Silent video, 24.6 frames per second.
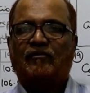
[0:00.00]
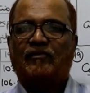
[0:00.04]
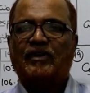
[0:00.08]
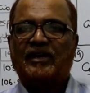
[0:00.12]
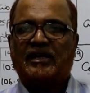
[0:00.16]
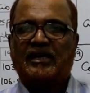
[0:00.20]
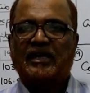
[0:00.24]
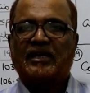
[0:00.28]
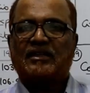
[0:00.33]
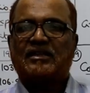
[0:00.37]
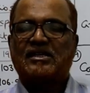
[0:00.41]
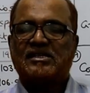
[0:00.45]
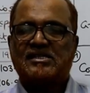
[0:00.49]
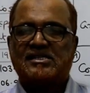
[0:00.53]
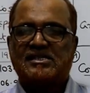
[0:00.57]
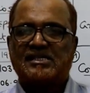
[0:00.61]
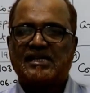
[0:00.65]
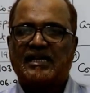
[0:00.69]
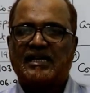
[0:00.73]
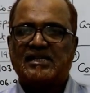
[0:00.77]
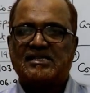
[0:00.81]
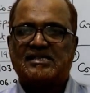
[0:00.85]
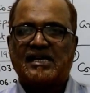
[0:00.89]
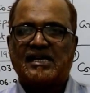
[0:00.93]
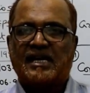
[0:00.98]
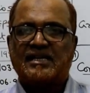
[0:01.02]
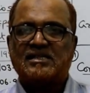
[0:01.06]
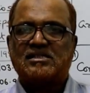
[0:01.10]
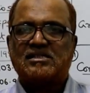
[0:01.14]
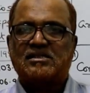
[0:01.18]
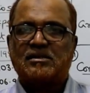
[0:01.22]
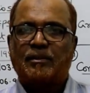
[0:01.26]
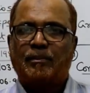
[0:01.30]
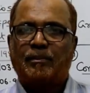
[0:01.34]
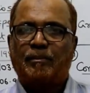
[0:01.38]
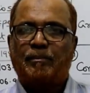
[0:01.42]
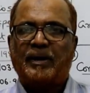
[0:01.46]
We'll take the sales
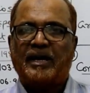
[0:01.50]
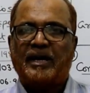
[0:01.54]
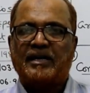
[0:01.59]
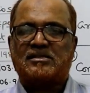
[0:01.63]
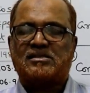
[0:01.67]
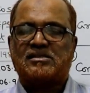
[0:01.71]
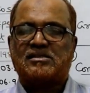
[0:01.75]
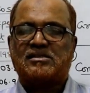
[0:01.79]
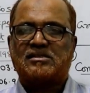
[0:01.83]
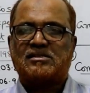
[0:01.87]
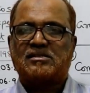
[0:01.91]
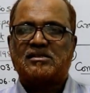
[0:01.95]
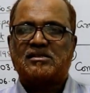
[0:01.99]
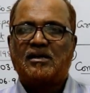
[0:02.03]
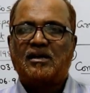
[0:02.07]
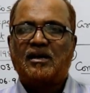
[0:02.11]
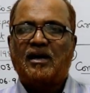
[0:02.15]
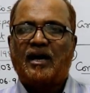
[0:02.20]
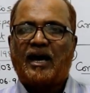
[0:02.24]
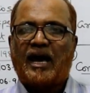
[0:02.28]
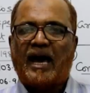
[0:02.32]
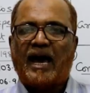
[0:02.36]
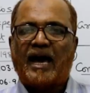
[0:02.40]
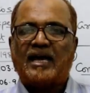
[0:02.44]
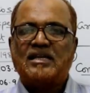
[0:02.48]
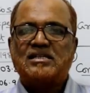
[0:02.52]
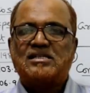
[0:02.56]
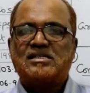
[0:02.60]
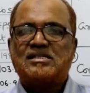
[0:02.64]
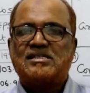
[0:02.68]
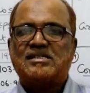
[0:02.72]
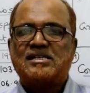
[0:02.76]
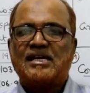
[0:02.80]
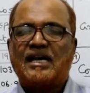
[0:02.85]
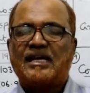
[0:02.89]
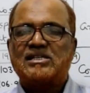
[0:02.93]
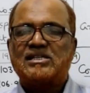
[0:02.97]
as base and
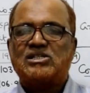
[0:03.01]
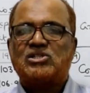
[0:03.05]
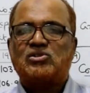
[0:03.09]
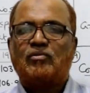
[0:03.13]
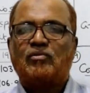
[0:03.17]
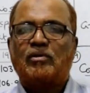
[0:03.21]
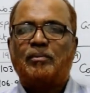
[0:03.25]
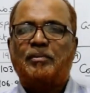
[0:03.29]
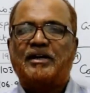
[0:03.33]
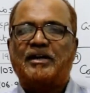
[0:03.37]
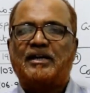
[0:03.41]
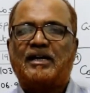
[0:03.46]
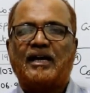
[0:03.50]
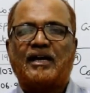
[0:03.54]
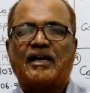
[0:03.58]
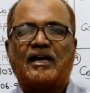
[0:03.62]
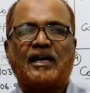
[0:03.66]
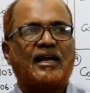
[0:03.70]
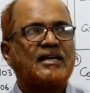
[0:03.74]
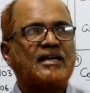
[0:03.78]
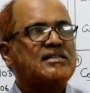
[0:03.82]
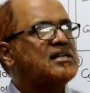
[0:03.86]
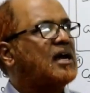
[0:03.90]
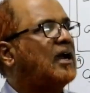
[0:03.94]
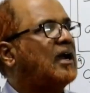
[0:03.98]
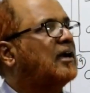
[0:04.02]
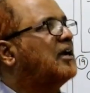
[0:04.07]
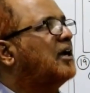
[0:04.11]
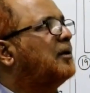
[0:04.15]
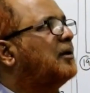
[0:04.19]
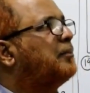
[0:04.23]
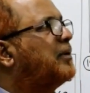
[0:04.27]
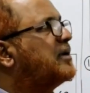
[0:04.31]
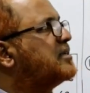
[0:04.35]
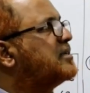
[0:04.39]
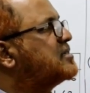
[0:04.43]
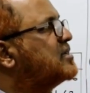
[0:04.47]
sales will be taken as
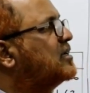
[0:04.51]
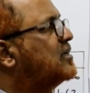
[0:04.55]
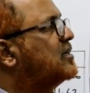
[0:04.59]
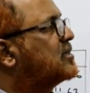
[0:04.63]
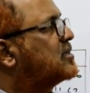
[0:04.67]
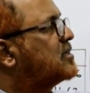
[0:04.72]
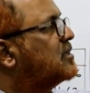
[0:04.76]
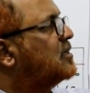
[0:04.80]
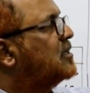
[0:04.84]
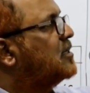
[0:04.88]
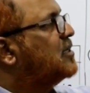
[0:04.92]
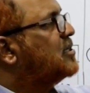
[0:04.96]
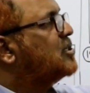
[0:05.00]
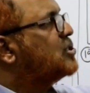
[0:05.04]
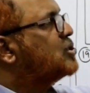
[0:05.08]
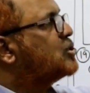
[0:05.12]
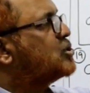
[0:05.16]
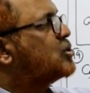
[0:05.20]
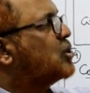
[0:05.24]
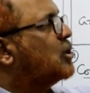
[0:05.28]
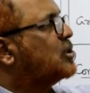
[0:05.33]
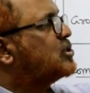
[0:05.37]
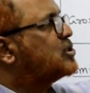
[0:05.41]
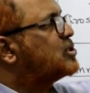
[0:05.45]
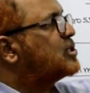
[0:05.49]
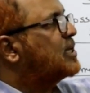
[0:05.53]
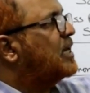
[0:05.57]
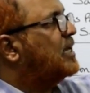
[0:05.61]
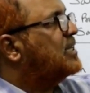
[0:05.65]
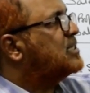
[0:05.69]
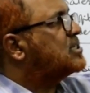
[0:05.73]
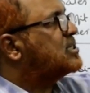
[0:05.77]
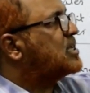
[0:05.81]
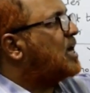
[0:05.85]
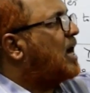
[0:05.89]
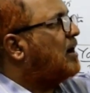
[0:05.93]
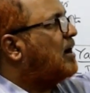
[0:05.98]
100%. So
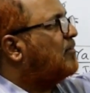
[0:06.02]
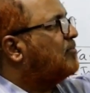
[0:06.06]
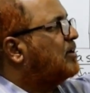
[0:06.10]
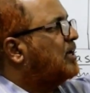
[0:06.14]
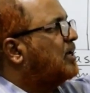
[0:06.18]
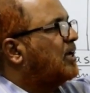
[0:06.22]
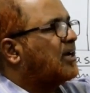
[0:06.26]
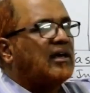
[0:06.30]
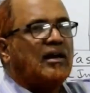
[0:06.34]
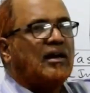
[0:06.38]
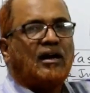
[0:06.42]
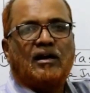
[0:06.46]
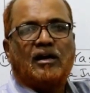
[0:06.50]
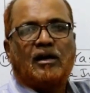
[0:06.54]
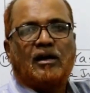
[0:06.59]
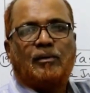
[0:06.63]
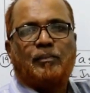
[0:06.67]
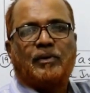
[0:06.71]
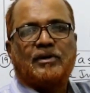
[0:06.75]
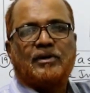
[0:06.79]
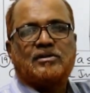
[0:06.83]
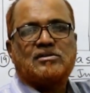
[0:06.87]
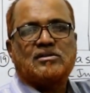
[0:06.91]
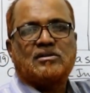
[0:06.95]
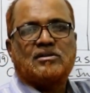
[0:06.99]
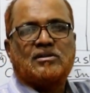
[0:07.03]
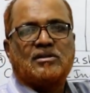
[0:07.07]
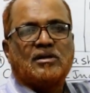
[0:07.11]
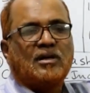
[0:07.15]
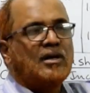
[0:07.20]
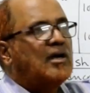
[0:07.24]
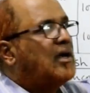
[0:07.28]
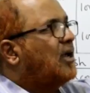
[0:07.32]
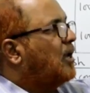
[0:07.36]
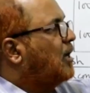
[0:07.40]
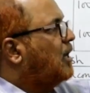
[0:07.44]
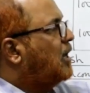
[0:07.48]
sales have taken 100%.
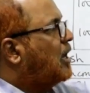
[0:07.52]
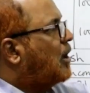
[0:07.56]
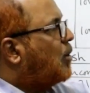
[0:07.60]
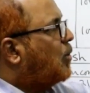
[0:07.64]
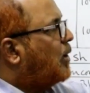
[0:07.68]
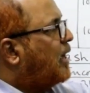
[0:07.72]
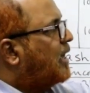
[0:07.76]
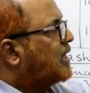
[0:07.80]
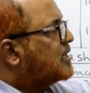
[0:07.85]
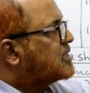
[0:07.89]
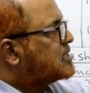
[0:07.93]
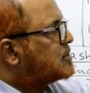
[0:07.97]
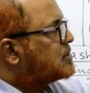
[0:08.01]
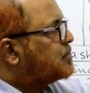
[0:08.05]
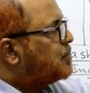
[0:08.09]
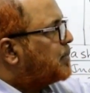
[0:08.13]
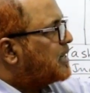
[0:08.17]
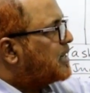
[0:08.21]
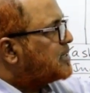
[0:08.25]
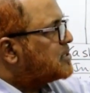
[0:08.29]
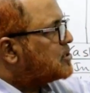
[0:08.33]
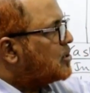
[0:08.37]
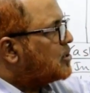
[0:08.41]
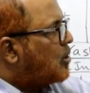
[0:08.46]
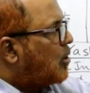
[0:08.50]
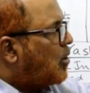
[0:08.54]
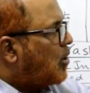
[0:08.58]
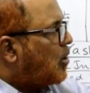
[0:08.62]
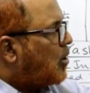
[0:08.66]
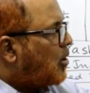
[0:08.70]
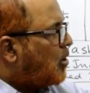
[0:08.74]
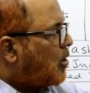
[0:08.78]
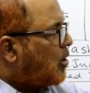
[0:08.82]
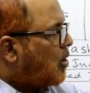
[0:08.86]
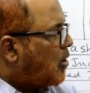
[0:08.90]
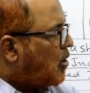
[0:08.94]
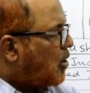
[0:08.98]
Now express
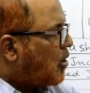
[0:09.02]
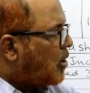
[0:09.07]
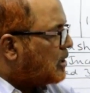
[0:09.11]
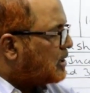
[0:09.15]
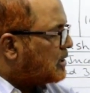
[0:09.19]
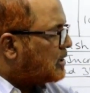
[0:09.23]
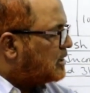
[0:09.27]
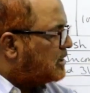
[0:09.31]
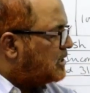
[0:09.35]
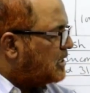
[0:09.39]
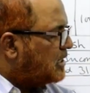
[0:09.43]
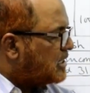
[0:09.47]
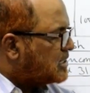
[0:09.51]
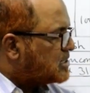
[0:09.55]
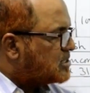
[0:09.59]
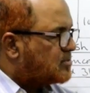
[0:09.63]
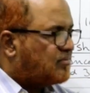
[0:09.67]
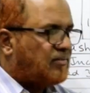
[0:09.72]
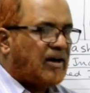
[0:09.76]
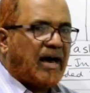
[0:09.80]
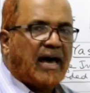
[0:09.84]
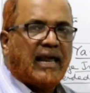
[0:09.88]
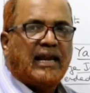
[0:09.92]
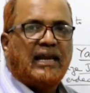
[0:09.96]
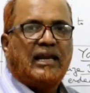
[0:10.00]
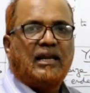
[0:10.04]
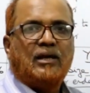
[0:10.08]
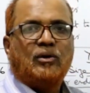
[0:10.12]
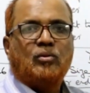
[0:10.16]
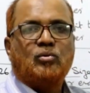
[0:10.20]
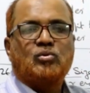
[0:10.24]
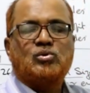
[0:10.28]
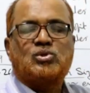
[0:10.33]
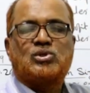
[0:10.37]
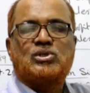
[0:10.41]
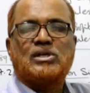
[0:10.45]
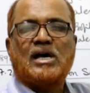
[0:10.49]
all these
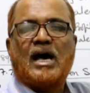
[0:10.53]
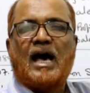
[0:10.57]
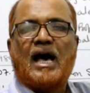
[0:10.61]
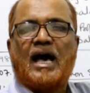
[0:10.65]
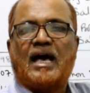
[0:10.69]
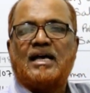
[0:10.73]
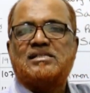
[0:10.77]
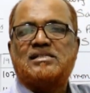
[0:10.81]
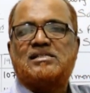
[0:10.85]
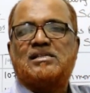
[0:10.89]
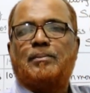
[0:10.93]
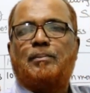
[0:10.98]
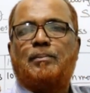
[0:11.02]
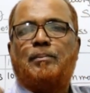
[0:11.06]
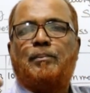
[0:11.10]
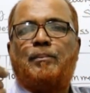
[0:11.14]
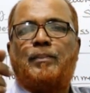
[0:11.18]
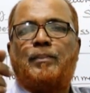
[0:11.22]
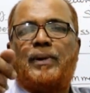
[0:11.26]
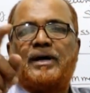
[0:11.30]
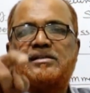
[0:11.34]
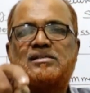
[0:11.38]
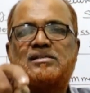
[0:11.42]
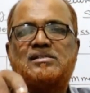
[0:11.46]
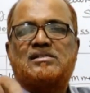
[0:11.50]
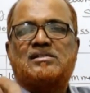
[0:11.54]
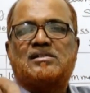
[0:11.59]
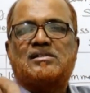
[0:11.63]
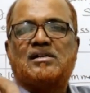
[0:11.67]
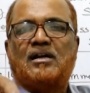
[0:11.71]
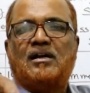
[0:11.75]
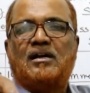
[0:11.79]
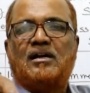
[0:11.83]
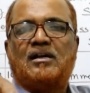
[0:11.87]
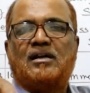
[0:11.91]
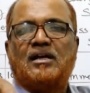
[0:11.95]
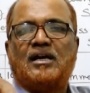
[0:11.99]
values as a
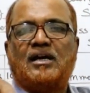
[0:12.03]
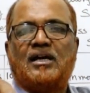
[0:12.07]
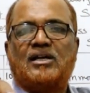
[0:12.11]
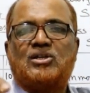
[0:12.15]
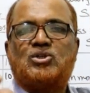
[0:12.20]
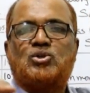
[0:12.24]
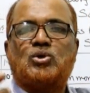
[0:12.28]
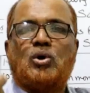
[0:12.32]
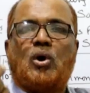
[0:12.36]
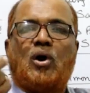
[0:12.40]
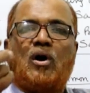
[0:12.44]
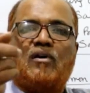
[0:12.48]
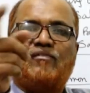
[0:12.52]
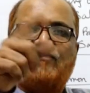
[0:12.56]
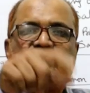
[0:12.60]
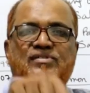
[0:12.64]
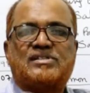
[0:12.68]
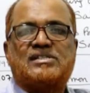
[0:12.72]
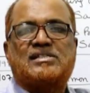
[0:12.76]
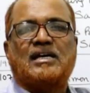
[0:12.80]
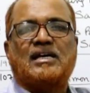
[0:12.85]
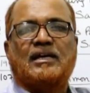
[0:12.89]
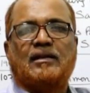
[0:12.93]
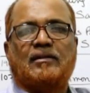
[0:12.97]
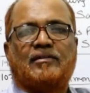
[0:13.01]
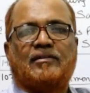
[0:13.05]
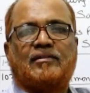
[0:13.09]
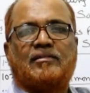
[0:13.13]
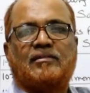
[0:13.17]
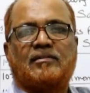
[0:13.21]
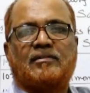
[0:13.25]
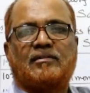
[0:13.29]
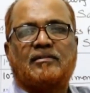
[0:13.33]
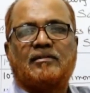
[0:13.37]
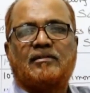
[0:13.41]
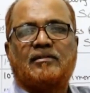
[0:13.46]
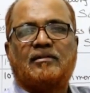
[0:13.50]
percentage of
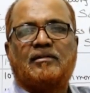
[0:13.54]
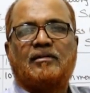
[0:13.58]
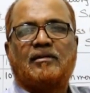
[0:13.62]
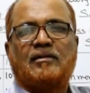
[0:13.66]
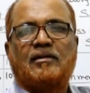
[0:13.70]
sales.